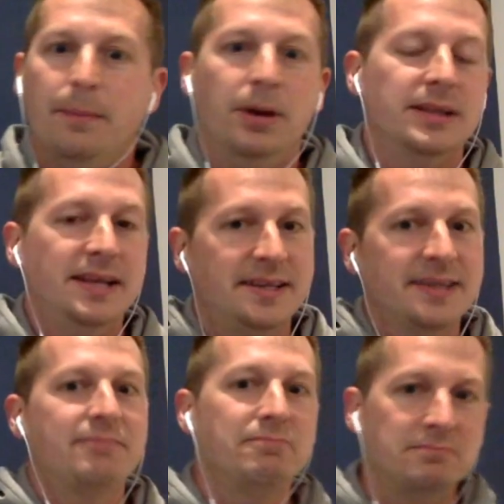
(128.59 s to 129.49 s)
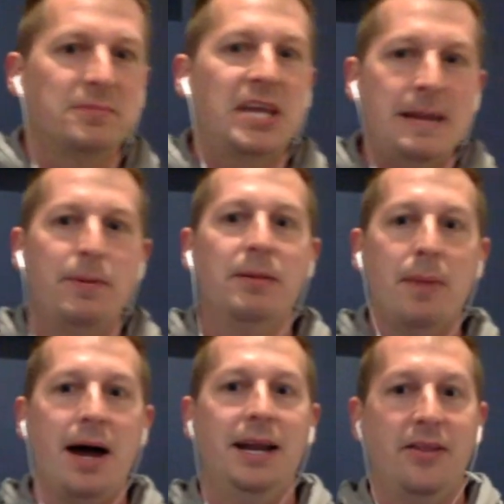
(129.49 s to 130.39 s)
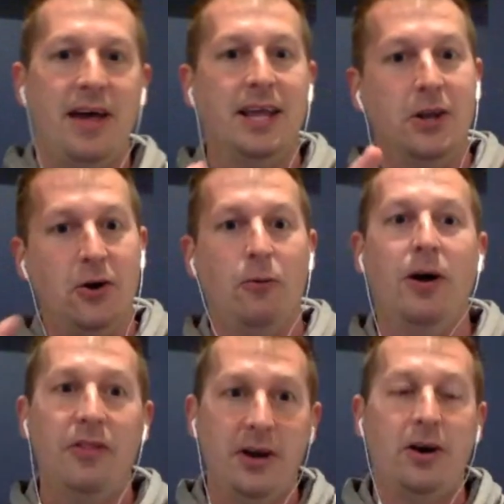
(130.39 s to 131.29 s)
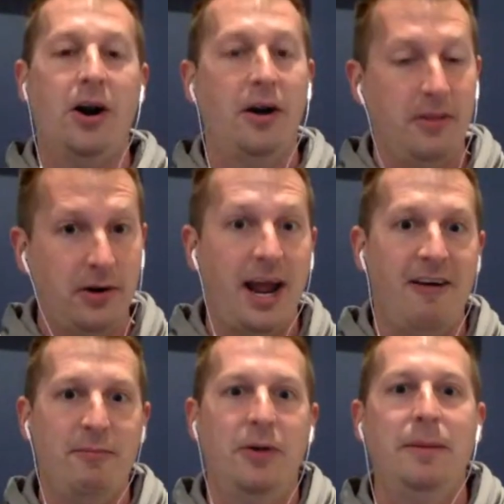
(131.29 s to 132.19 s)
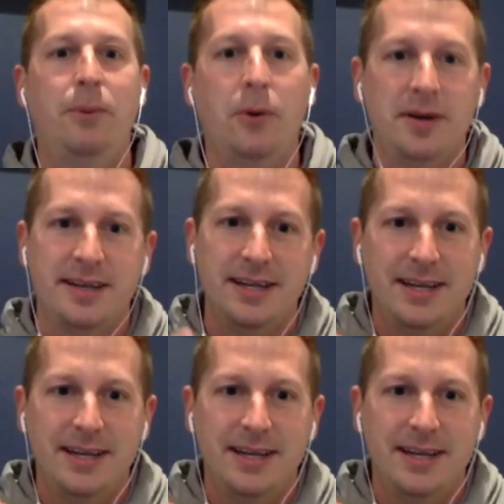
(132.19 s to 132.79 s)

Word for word: But let's just keep in mind that you know what there are there have been reports